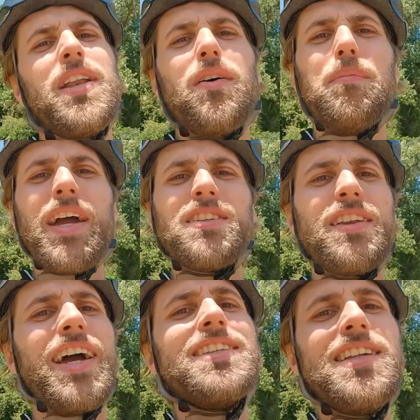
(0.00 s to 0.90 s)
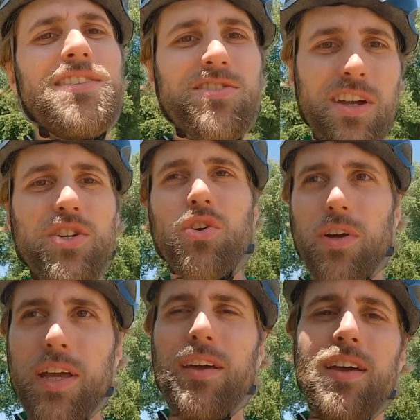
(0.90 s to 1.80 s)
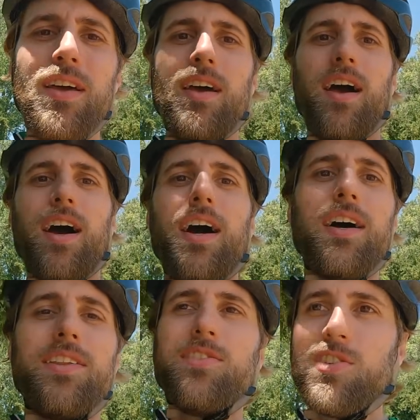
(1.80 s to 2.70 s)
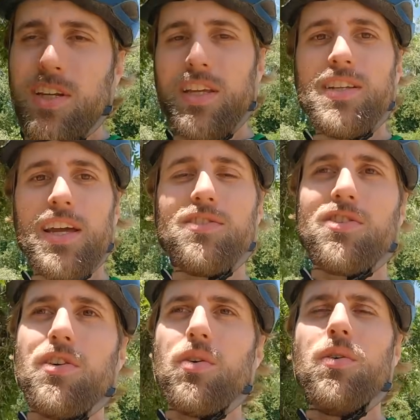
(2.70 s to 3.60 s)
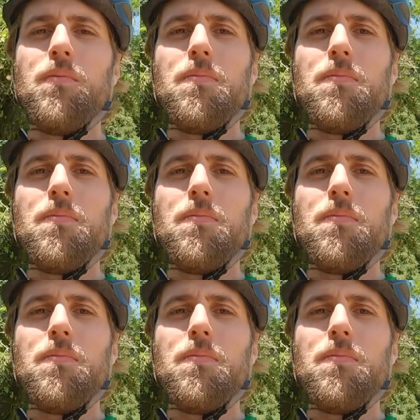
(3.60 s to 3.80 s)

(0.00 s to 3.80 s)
You know, back to the 19th century, this city dates to,